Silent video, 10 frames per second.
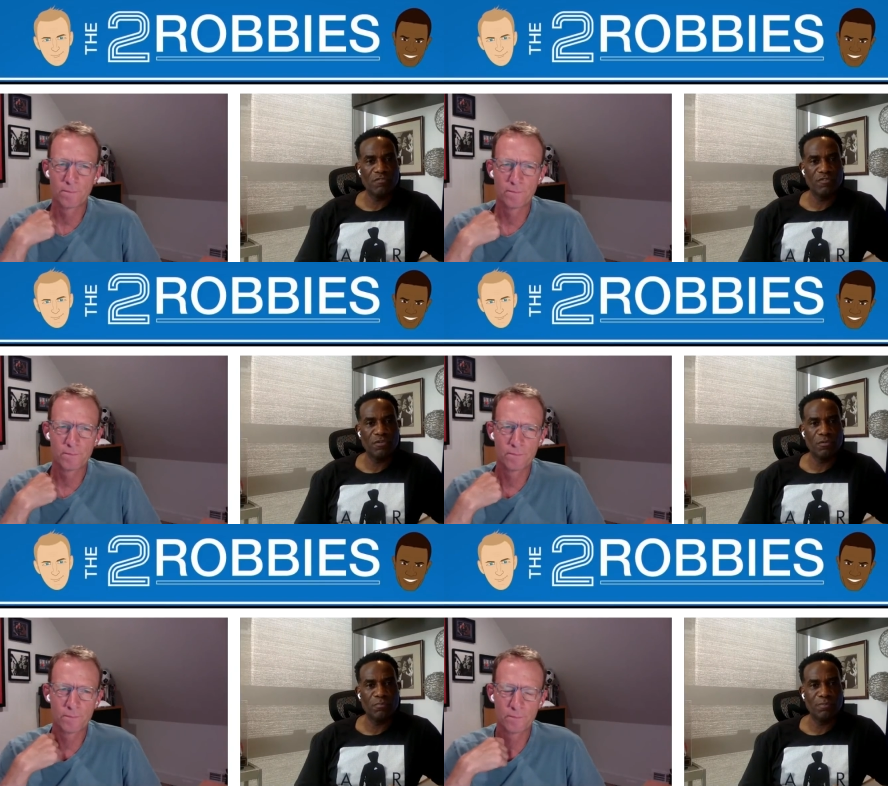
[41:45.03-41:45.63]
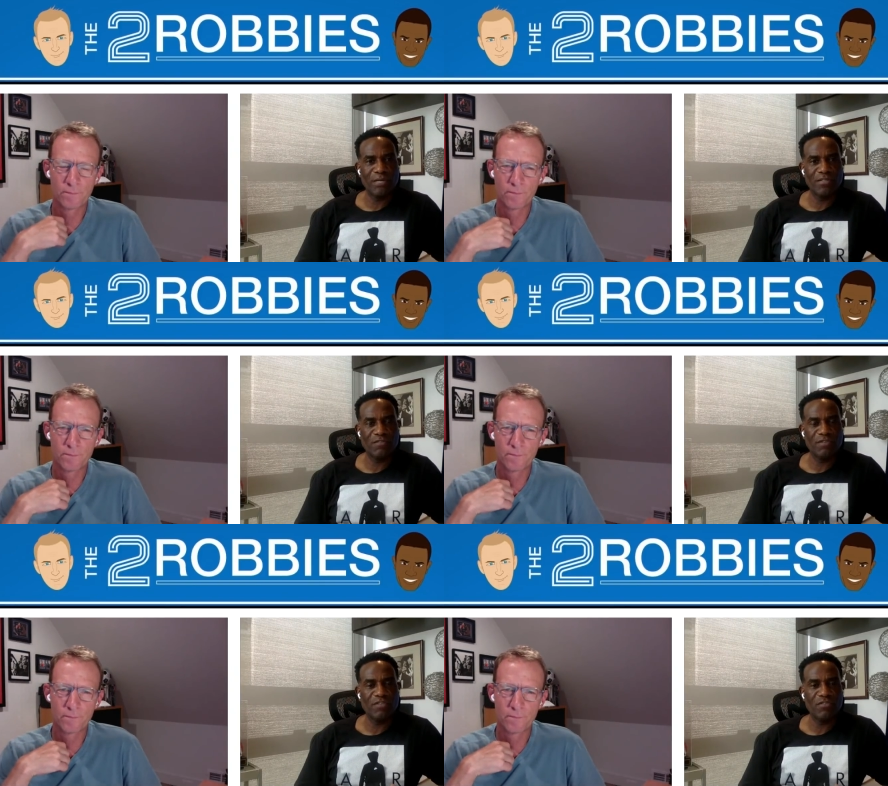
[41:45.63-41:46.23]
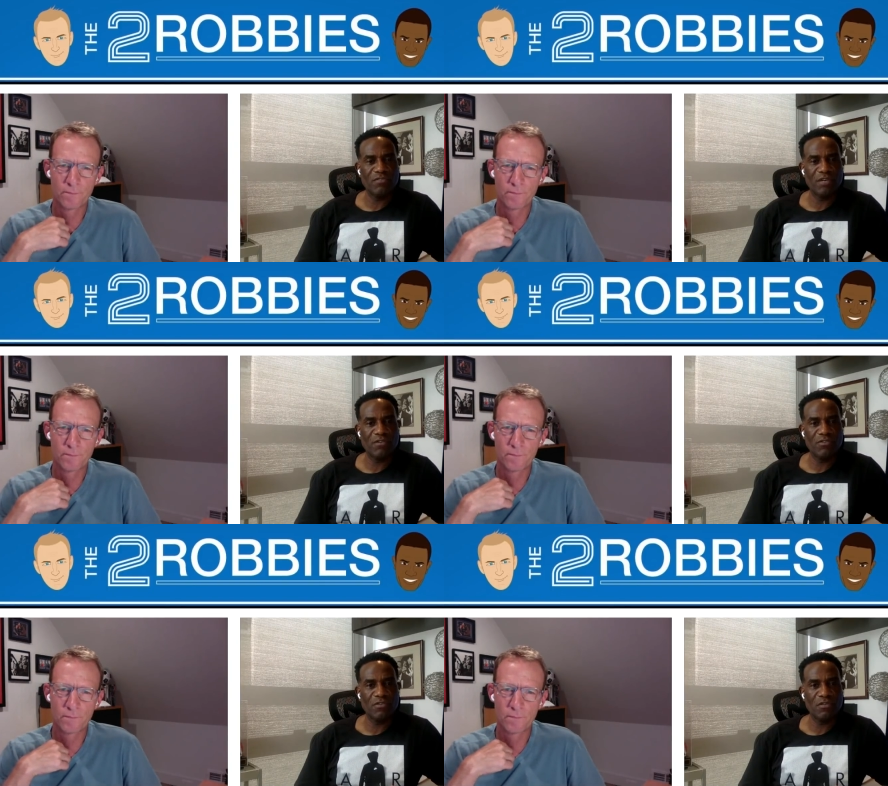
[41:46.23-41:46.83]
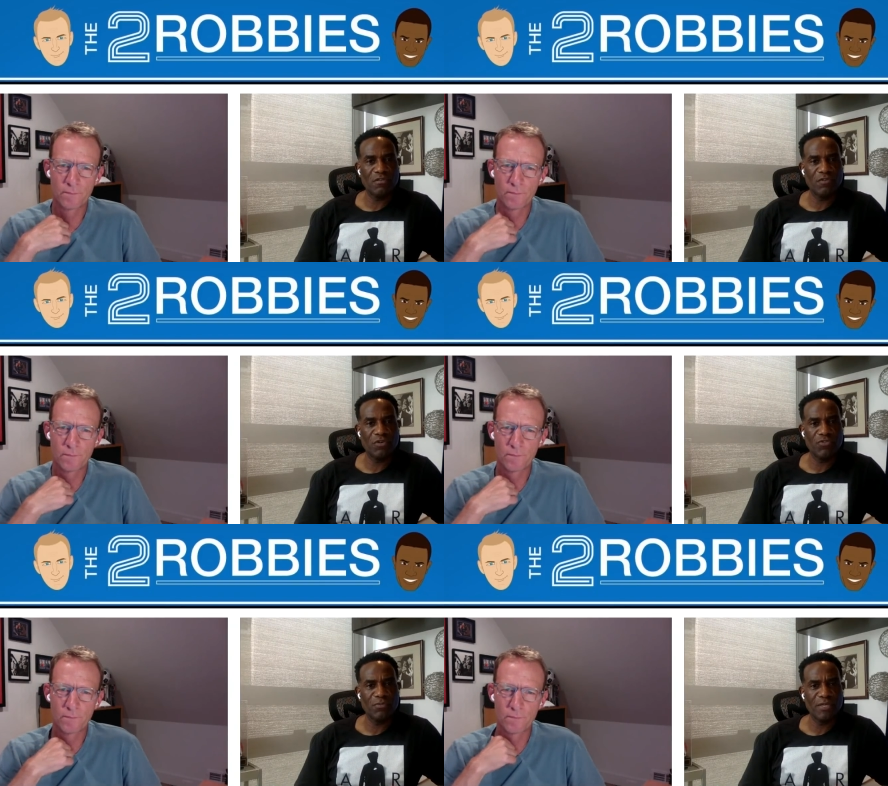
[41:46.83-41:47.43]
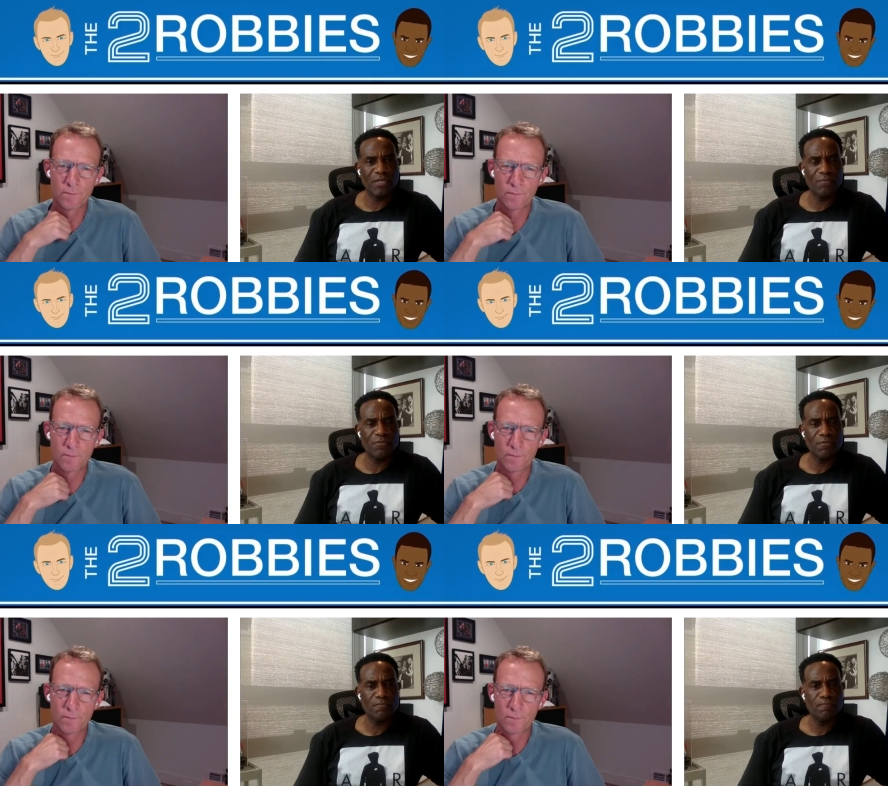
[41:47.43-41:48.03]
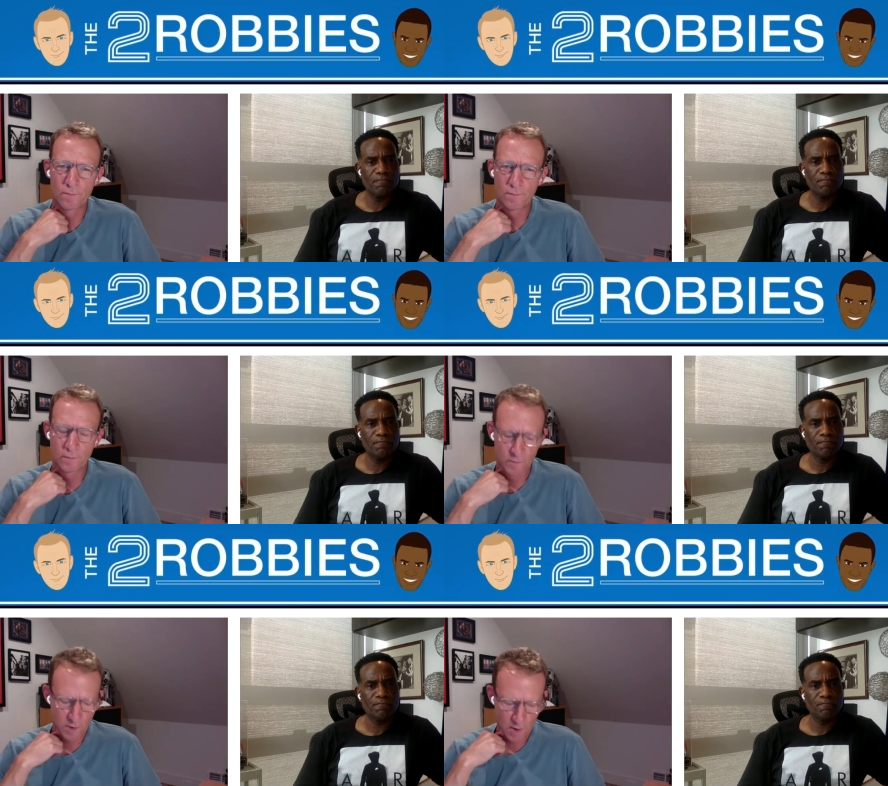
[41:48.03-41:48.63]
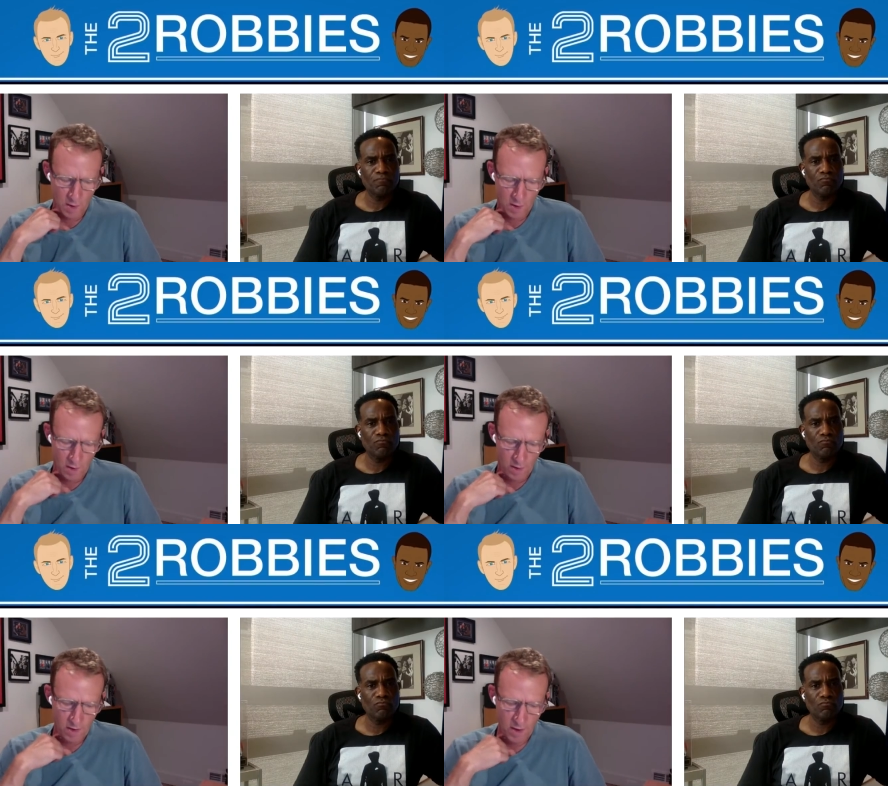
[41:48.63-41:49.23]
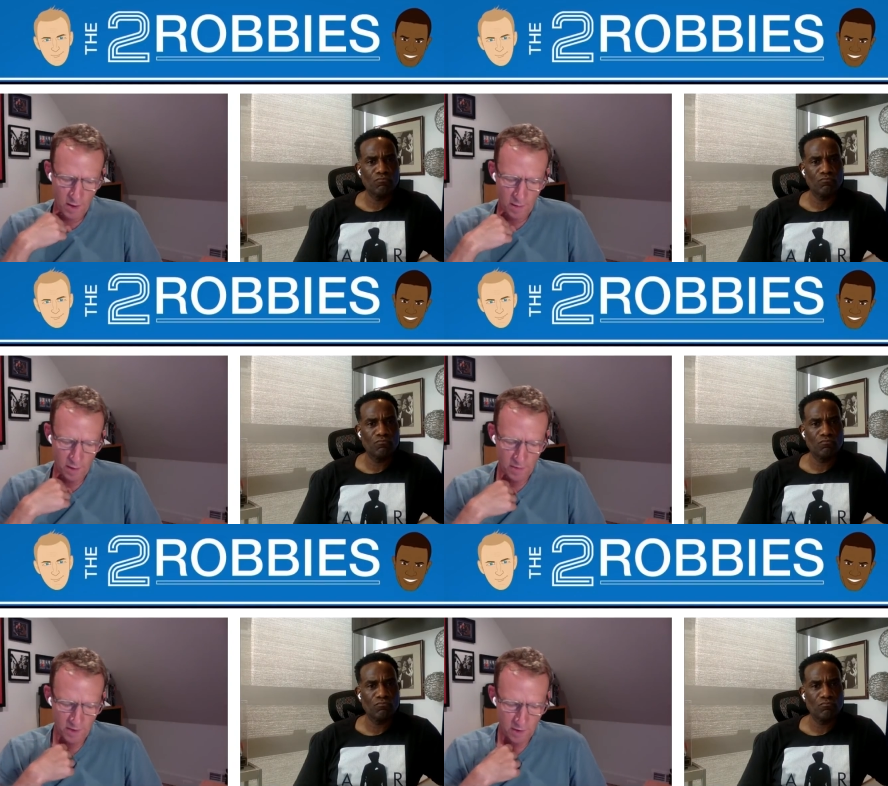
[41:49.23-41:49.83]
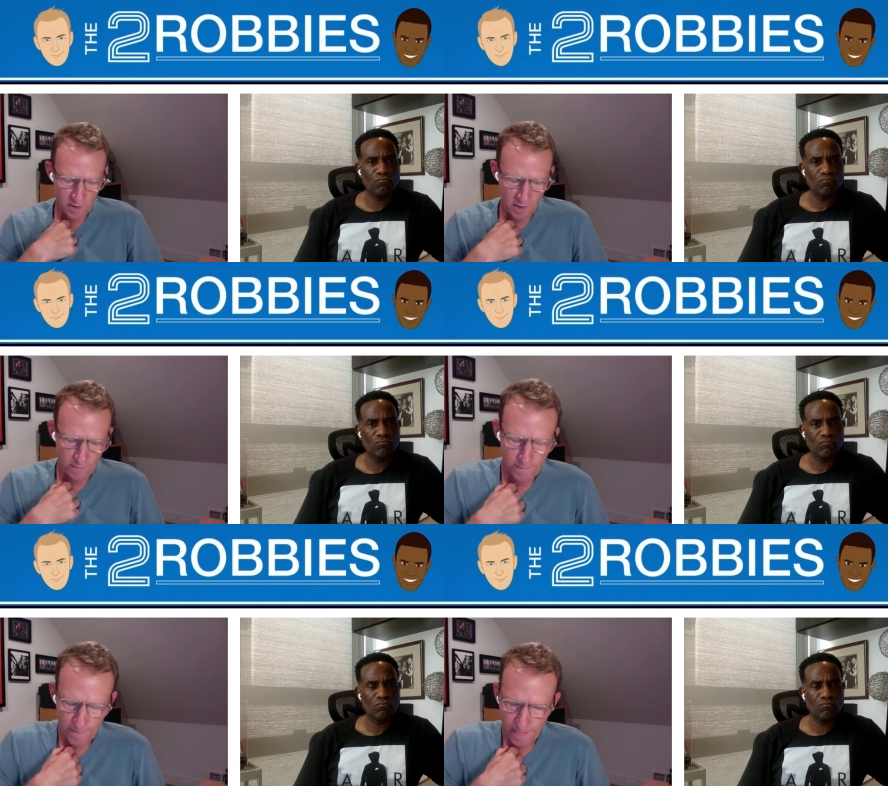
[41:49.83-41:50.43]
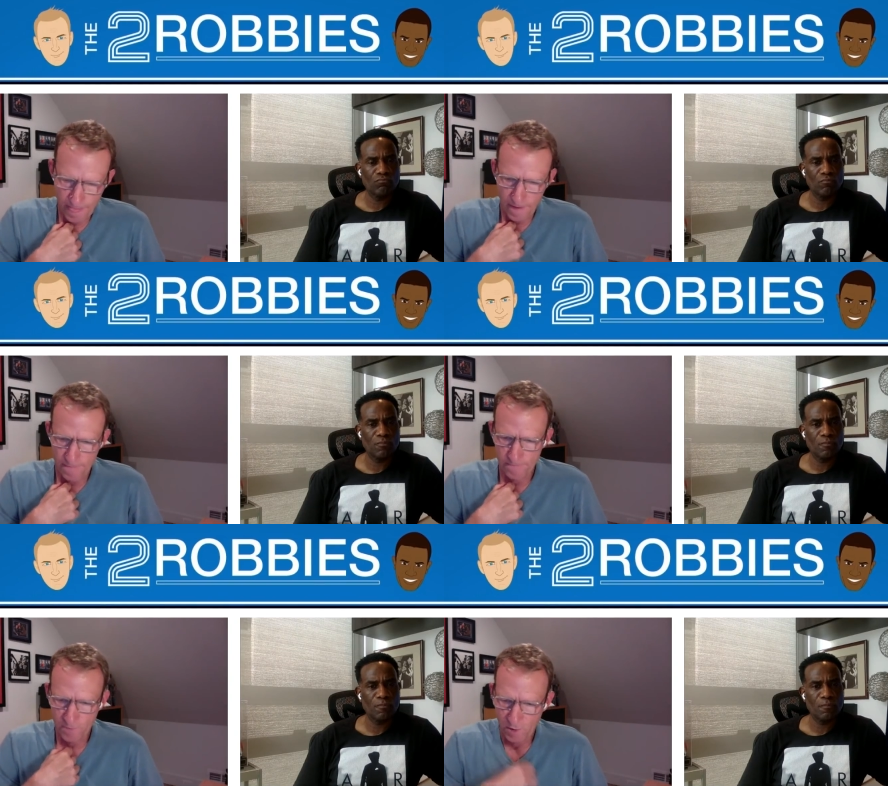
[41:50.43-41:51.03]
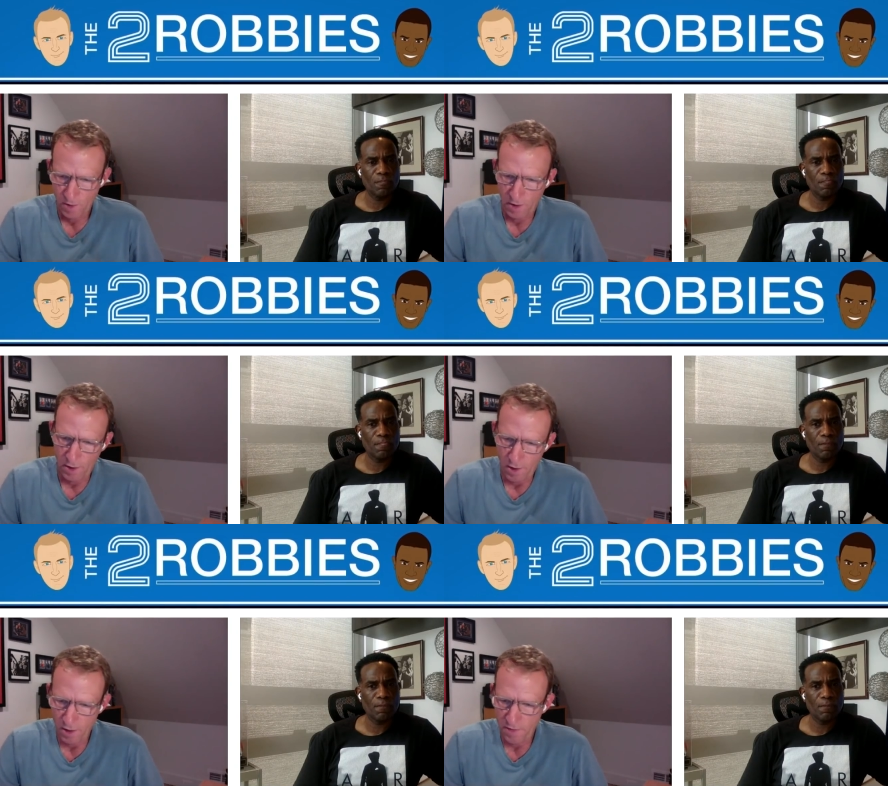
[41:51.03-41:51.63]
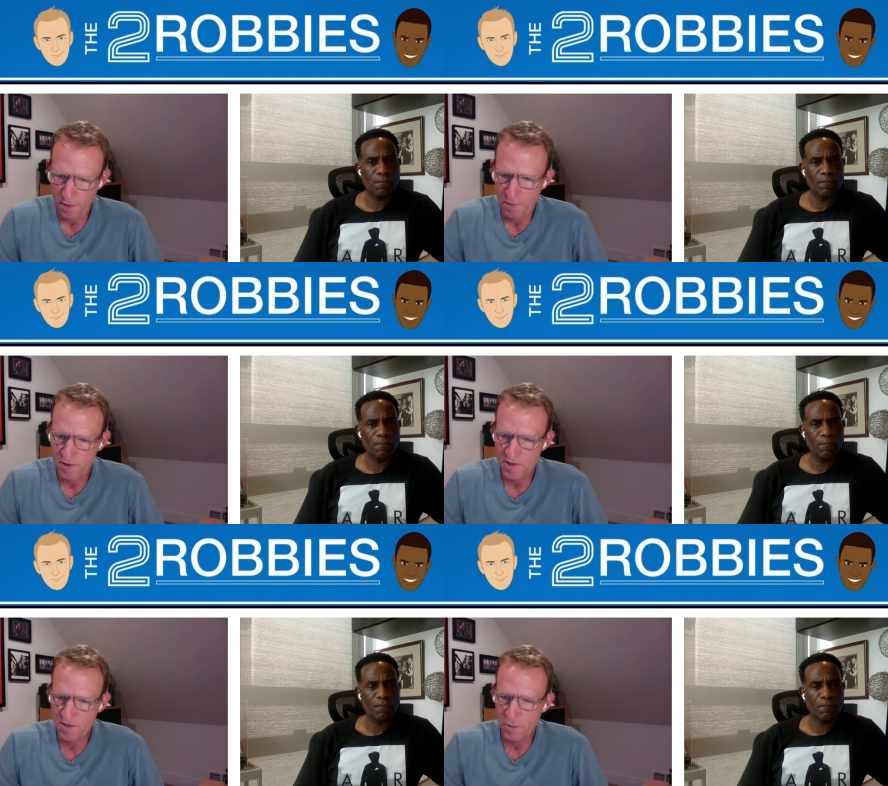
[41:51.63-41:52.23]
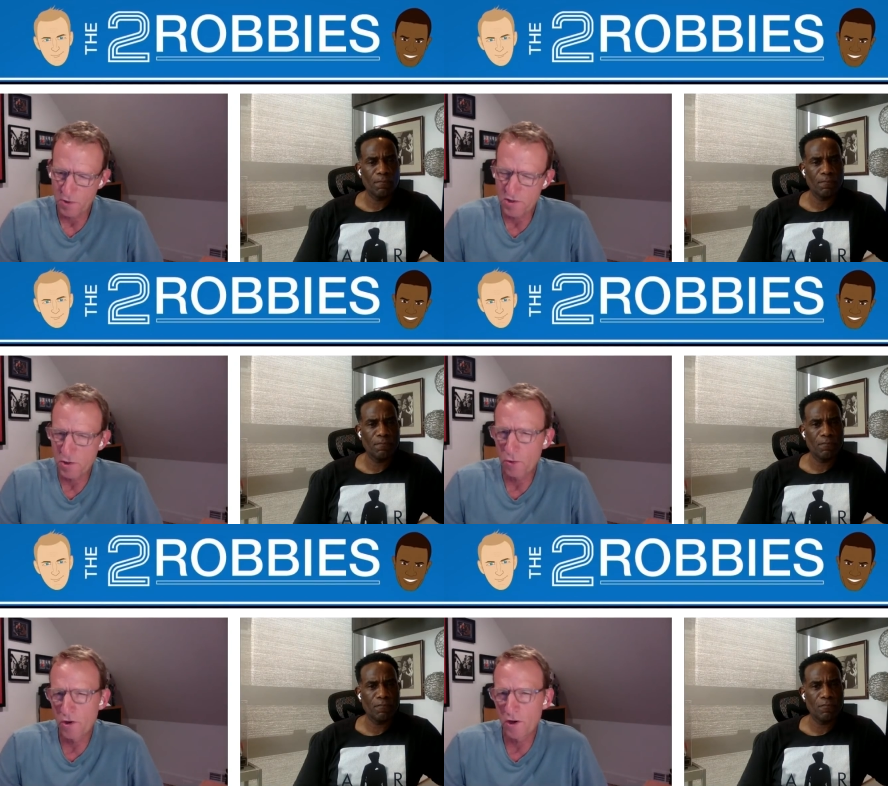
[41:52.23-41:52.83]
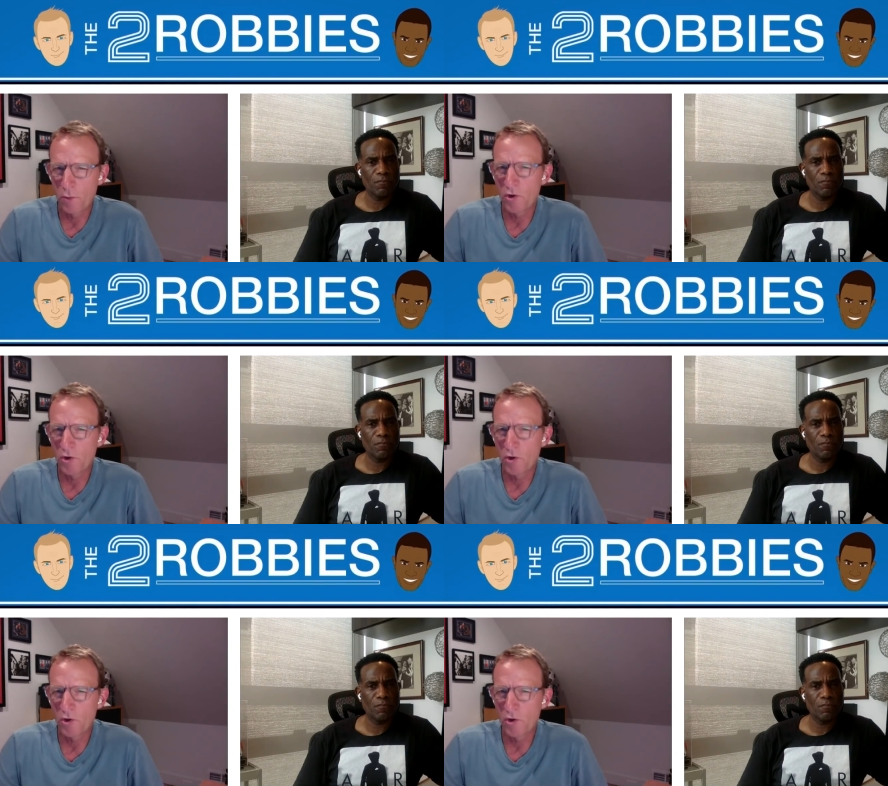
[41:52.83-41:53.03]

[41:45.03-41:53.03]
Speaker 1: a few bad defensive errors that have cost them in games. Mm.
Speaker 2: Yeah, I think um, I think Man City were still kind